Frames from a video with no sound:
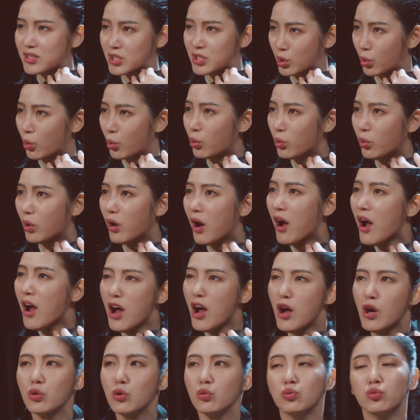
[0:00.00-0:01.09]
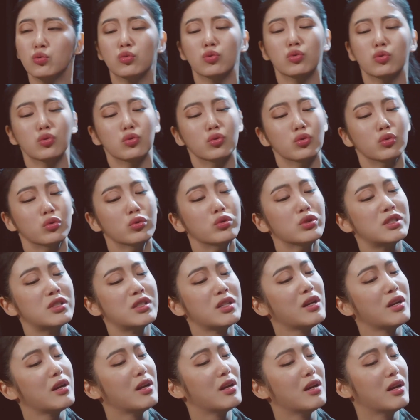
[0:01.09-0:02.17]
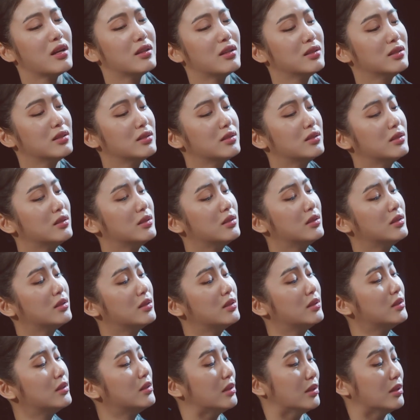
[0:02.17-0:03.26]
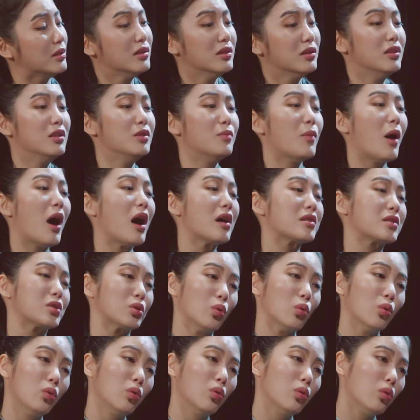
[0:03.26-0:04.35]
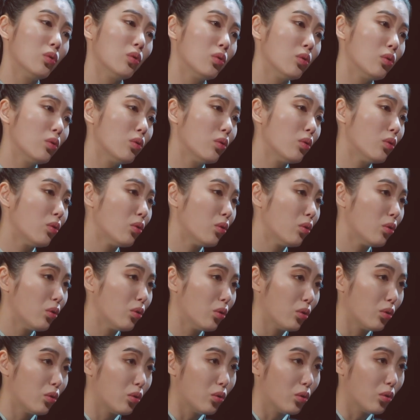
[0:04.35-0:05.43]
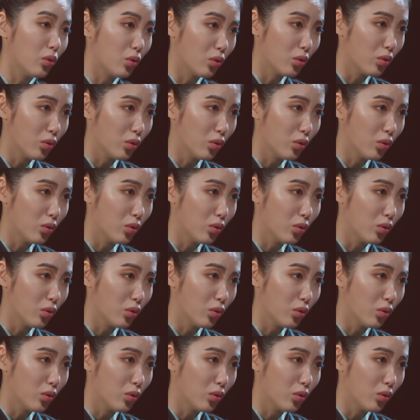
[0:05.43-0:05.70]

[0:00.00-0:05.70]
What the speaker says: as her portrayal of Andal resembles more of a cool prince when she should be acting like a fool.